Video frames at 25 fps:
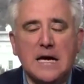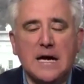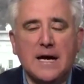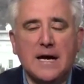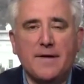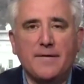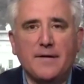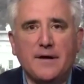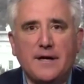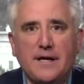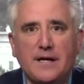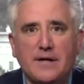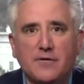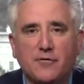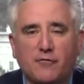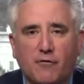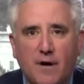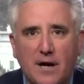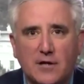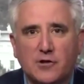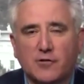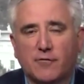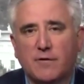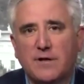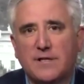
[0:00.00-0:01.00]
and the
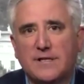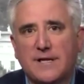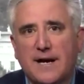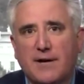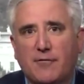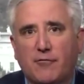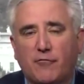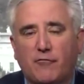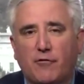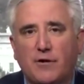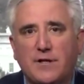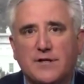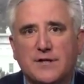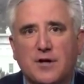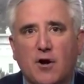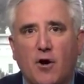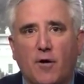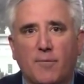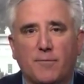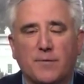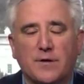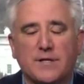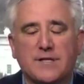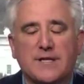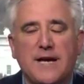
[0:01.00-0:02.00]
Treasury Secretary
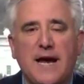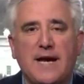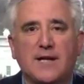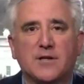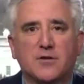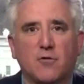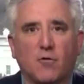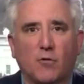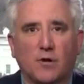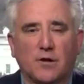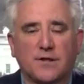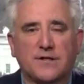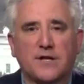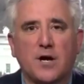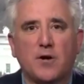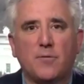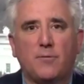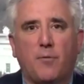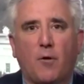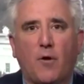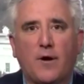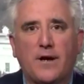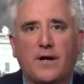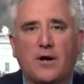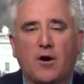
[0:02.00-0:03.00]
Scott Bessent also
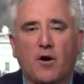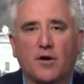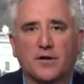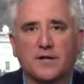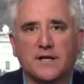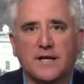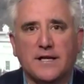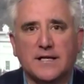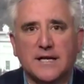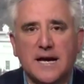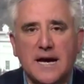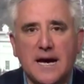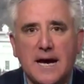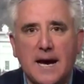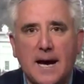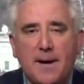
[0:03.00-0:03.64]
boycotted